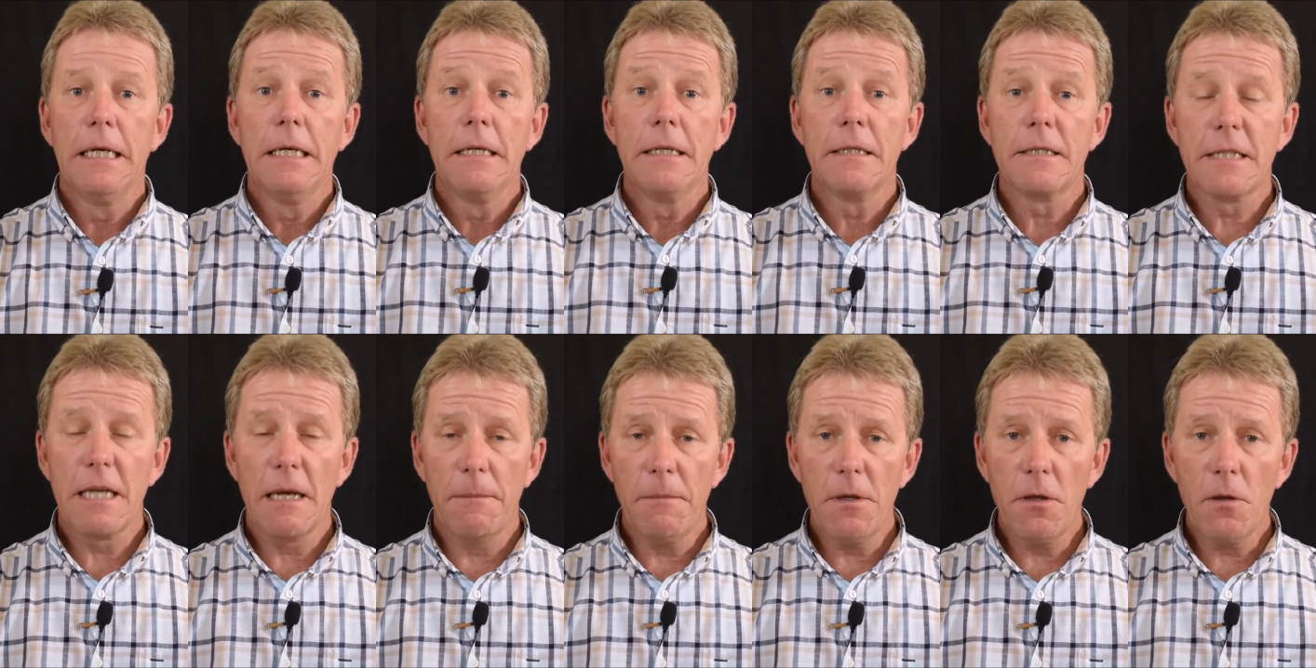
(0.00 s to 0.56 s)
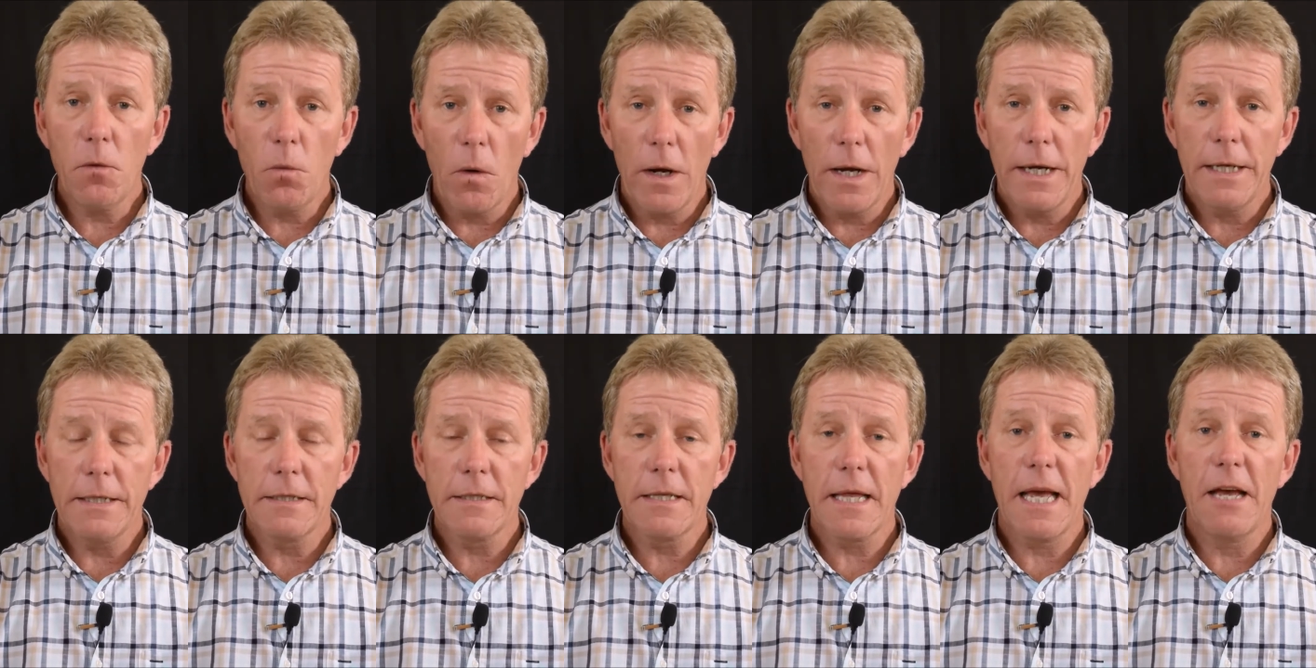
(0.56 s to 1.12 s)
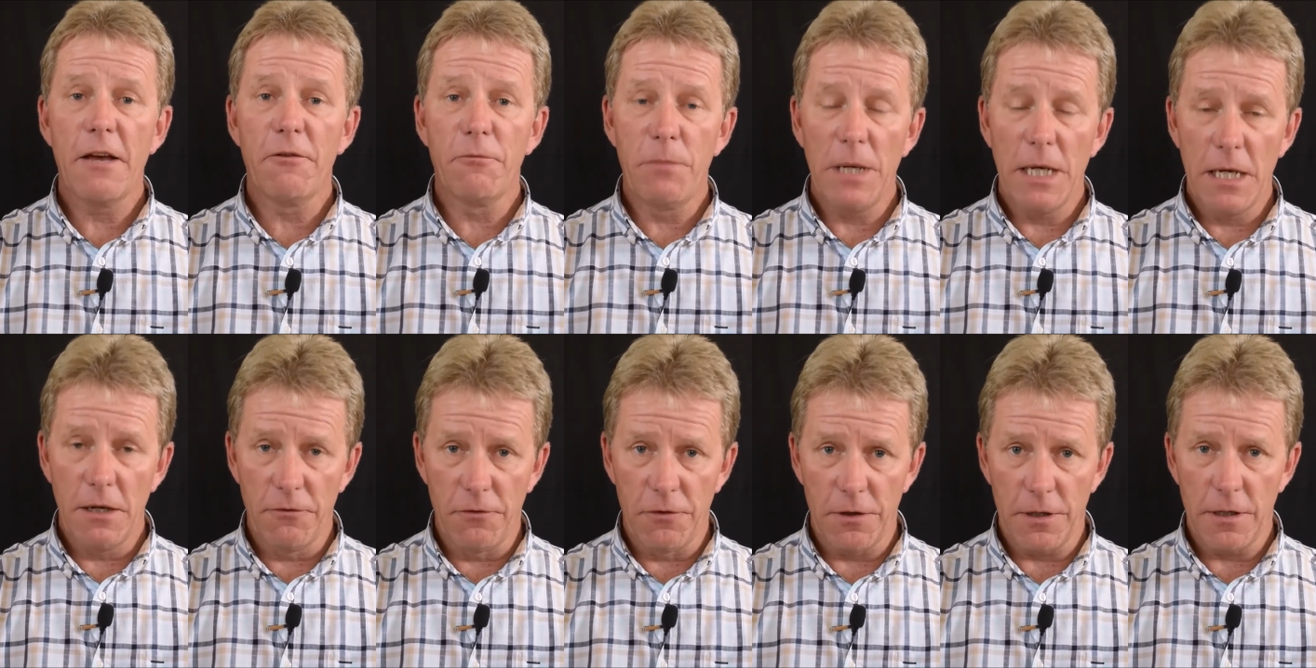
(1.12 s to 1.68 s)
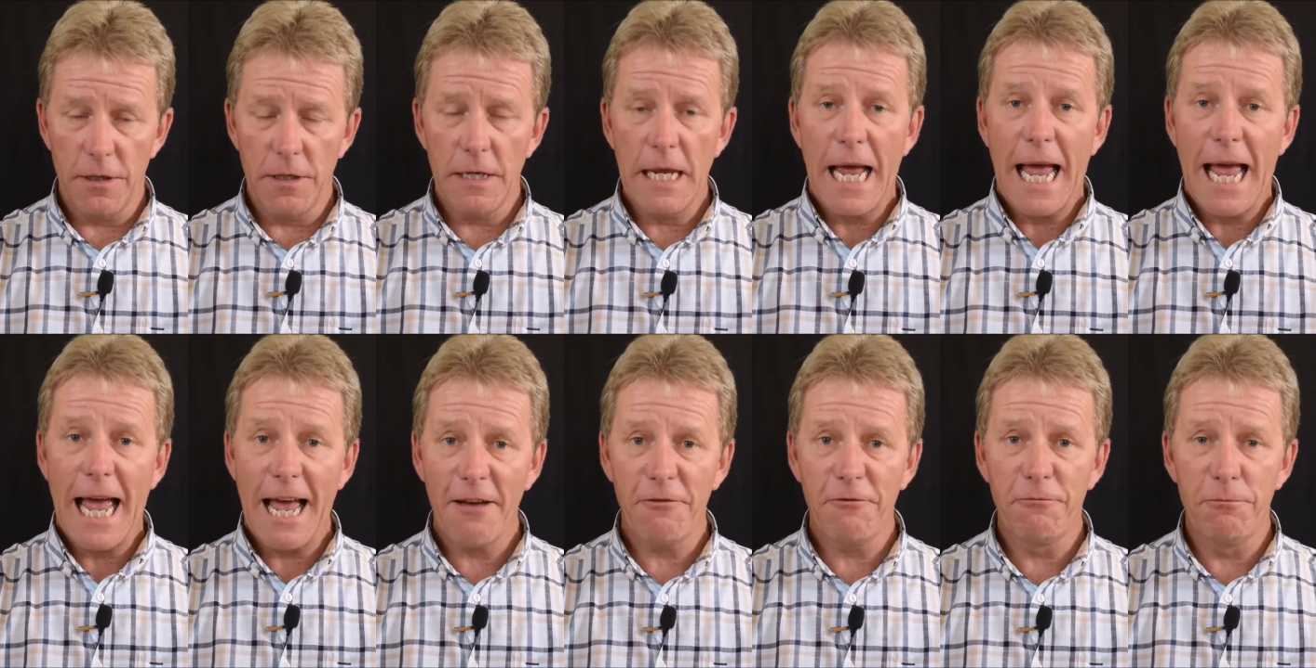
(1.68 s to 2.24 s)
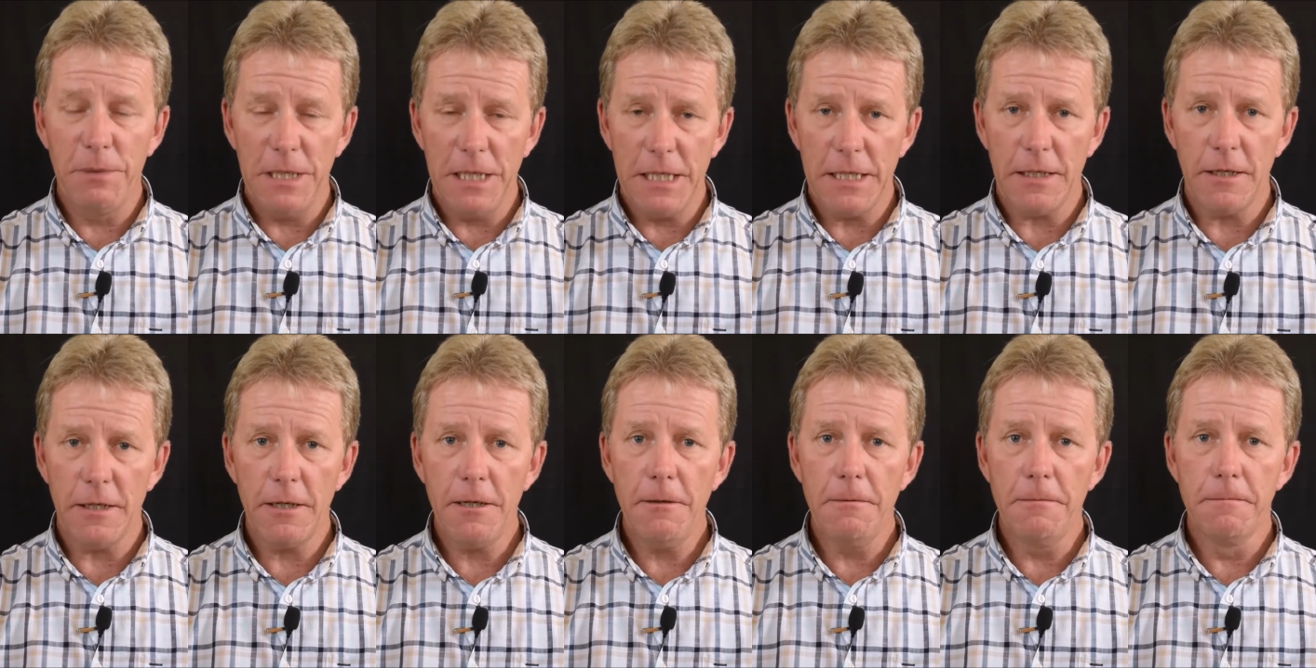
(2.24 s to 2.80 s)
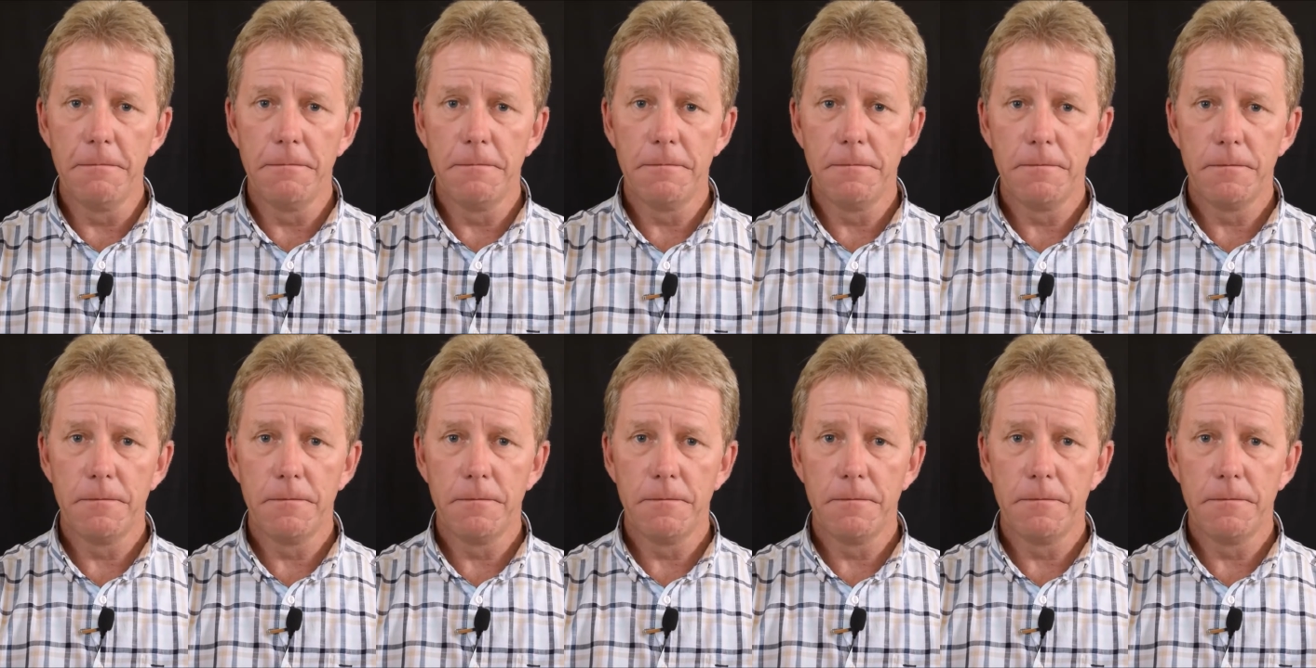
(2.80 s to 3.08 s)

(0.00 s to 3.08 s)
Some of the ways they have benefited have been